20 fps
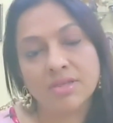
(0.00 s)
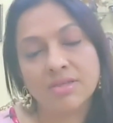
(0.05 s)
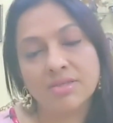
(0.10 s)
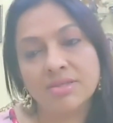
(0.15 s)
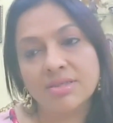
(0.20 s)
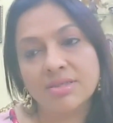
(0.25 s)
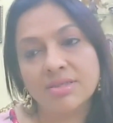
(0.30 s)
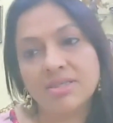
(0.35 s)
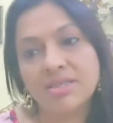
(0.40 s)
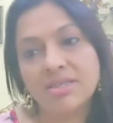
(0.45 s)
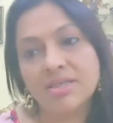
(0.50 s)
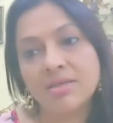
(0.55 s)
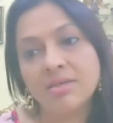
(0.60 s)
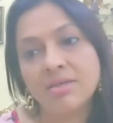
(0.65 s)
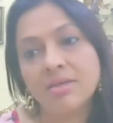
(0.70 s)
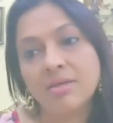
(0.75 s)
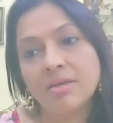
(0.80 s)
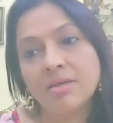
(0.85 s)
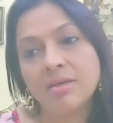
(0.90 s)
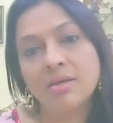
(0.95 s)

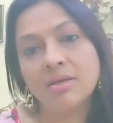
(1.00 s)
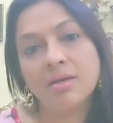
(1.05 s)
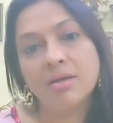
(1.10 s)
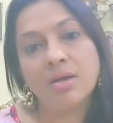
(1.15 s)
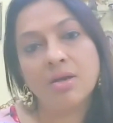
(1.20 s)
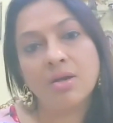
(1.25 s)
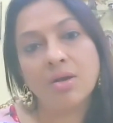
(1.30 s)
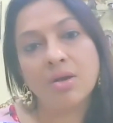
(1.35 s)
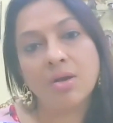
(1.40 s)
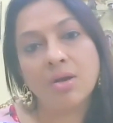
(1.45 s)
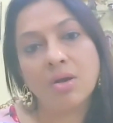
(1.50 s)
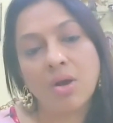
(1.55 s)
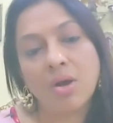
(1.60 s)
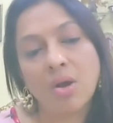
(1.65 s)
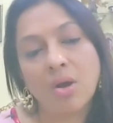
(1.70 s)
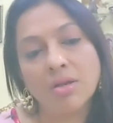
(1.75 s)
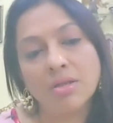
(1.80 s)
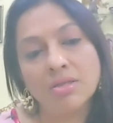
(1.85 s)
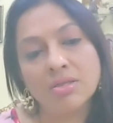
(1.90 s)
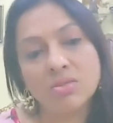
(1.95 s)
sitting
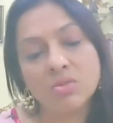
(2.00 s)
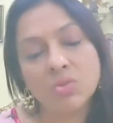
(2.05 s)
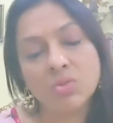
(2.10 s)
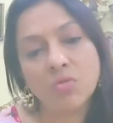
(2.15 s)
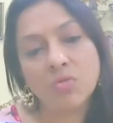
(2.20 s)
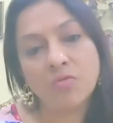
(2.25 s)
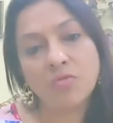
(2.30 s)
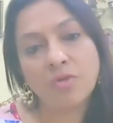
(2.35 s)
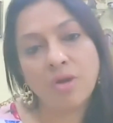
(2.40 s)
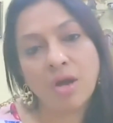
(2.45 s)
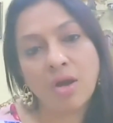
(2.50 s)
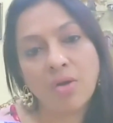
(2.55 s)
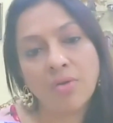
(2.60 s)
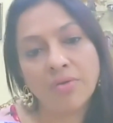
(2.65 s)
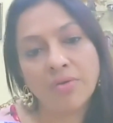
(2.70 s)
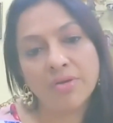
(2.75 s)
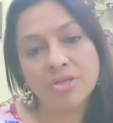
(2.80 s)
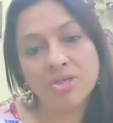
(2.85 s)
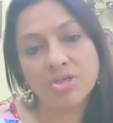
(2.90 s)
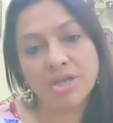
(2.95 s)
on a sofa
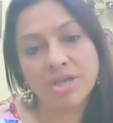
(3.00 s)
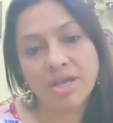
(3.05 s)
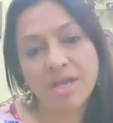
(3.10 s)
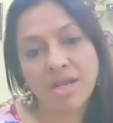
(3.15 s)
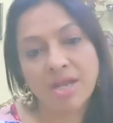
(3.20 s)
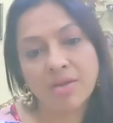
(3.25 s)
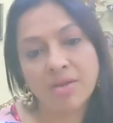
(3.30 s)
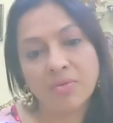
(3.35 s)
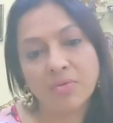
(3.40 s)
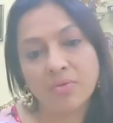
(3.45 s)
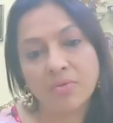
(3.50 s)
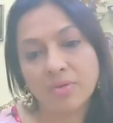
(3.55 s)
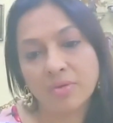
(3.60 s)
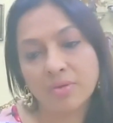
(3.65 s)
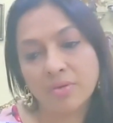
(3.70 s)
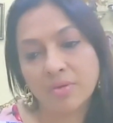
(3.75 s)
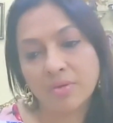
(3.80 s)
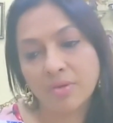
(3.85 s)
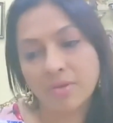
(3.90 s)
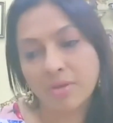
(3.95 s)
or a chair
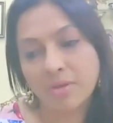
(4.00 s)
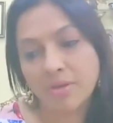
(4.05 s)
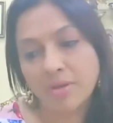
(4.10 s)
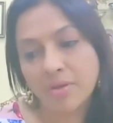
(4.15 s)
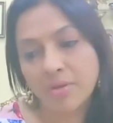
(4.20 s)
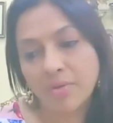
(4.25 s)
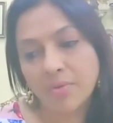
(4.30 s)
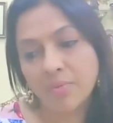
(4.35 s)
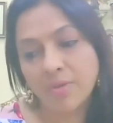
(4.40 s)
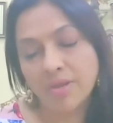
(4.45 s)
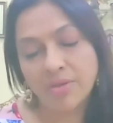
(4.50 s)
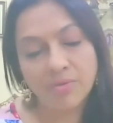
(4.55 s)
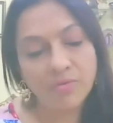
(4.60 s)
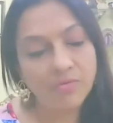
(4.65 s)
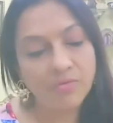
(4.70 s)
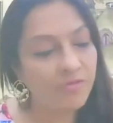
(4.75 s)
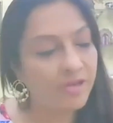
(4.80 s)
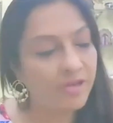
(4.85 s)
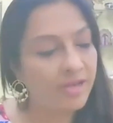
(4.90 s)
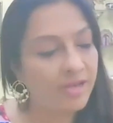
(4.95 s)
where you
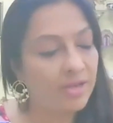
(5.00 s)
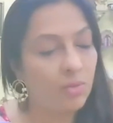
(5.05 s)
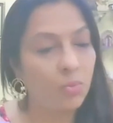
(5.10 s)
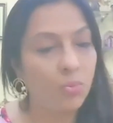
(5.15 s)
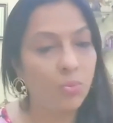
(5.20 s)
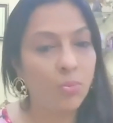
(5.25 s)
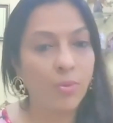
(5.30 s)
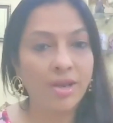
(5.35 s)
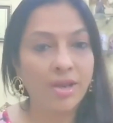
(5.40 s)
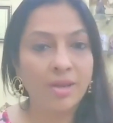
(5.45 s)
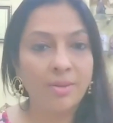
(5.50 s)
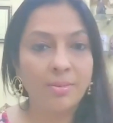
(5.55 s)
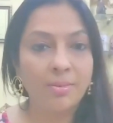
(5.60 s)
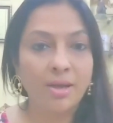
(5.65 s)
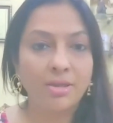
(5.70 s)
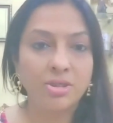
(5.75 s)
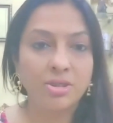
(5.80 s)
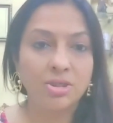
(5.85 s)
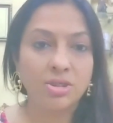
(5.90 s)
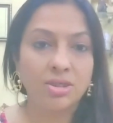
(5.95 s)
feel very
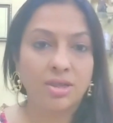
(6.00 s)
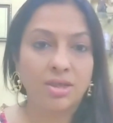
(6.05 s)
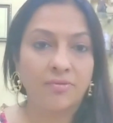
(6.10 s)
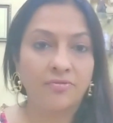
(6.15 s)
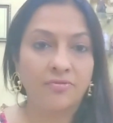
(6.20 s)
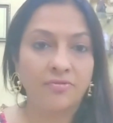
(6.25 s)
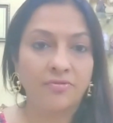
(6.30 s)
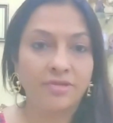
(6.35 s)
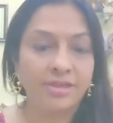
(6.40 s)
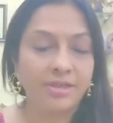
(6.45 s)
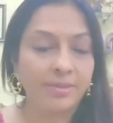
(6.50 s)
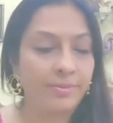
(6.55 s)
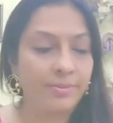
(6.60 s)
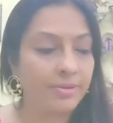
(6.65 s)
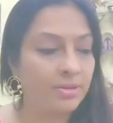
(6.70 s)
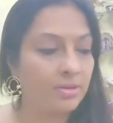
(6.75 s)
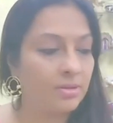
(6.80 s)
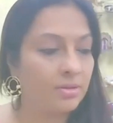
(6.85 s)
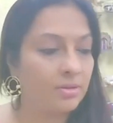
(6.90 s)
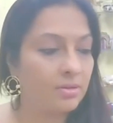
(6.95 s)
much
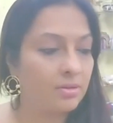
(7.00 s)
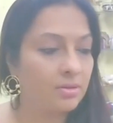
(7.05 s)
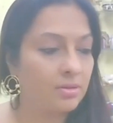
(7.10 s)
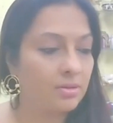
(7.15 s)
comfortable.